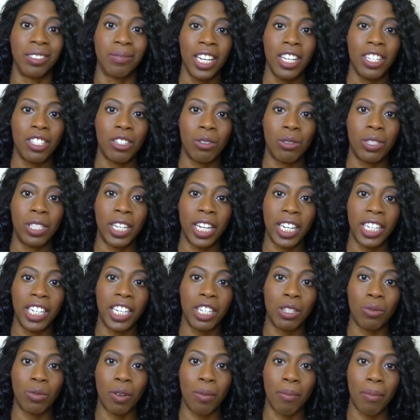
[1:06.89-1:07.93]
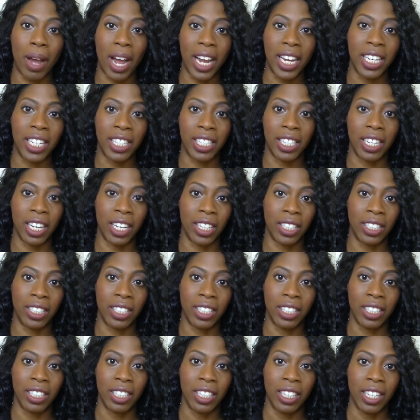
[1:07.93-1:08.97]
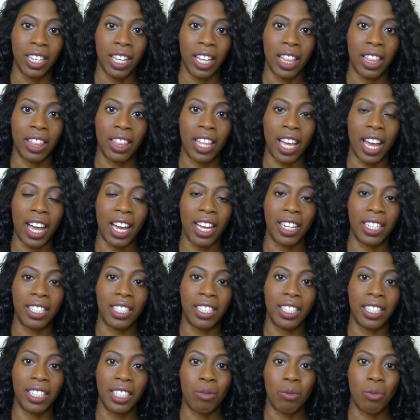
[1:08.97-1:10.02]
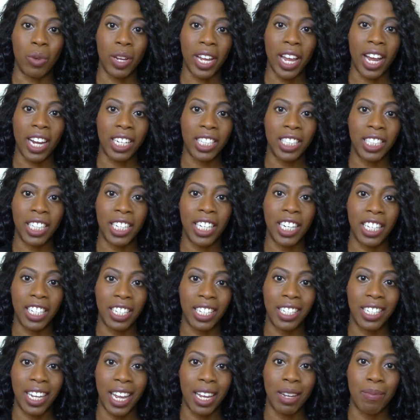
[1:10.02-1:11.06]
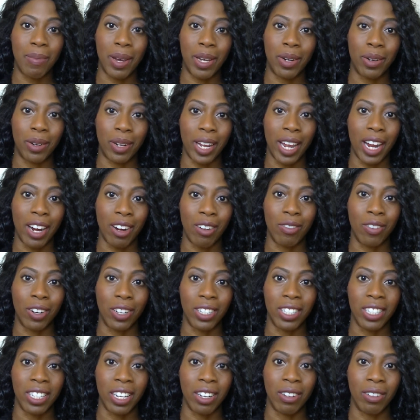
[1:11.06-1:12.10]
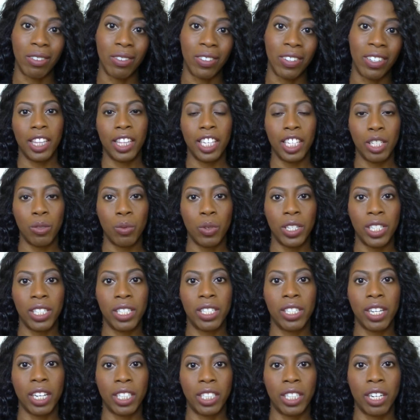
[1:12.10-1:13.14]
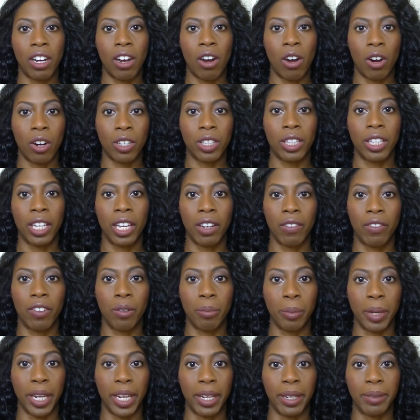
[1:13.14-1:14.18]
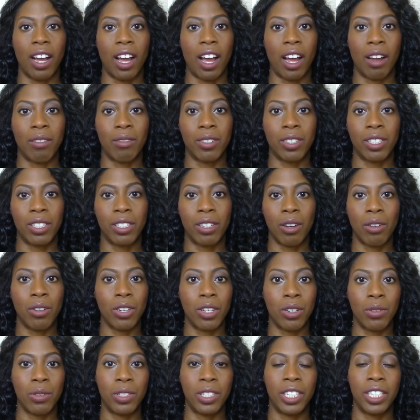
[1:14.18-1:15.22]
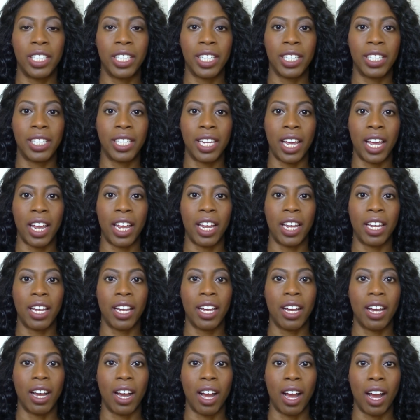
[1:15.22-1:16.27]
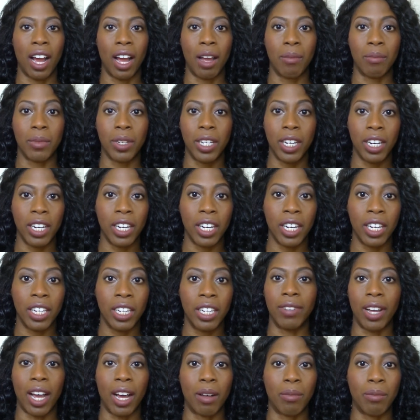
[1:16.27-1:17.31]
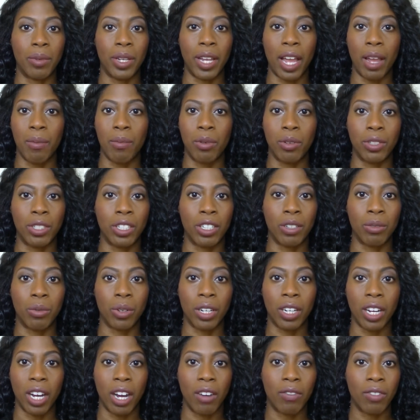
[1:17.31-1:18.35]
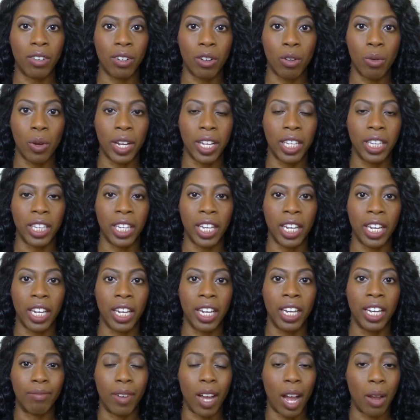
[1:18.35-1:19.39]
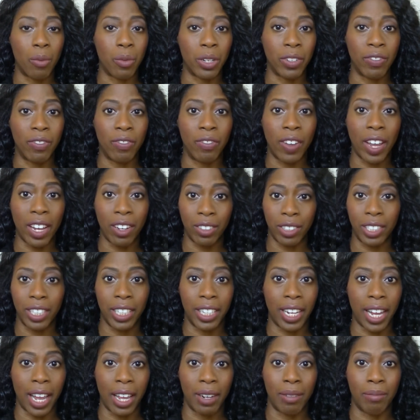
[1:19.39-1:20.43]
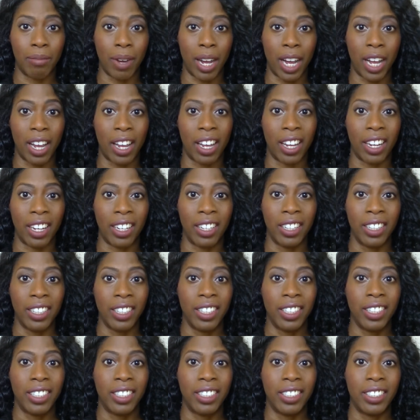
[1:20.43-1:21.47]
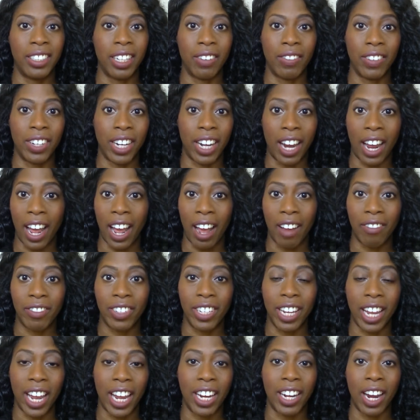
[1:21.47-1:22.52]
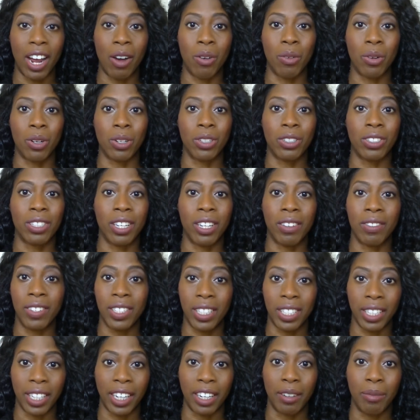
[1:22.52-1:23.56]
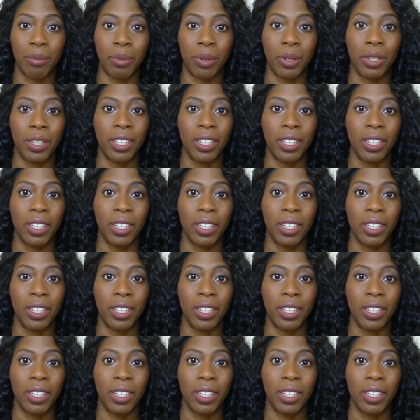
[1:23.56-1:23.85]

So sickness reminds us that we actually need to take better care of ourselves. This was such a hard thing for me. I was so used to just saying, I'm good, I'll be able to recover quickly. I would fail to get my 7.5 to 8 hours of sleep.